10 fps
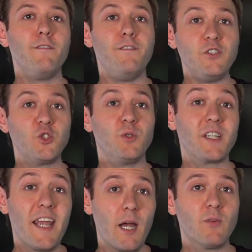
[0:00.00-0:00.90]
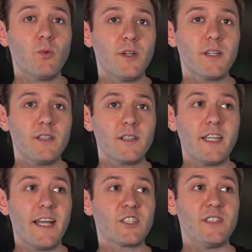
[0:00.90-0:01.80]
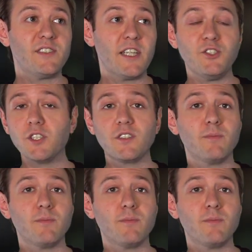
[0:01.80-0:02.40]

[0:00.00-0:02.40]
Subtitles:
visual camera work can actually say just